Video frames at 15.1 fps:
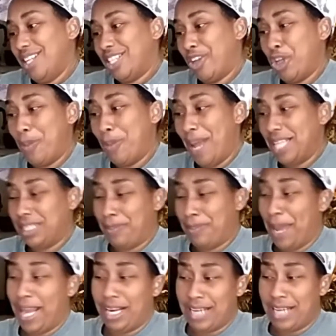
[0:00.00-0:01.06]
So you basically
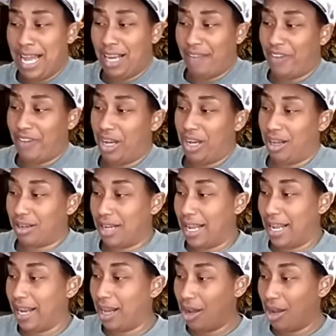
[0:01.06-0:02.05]
paid a dollar for all of that.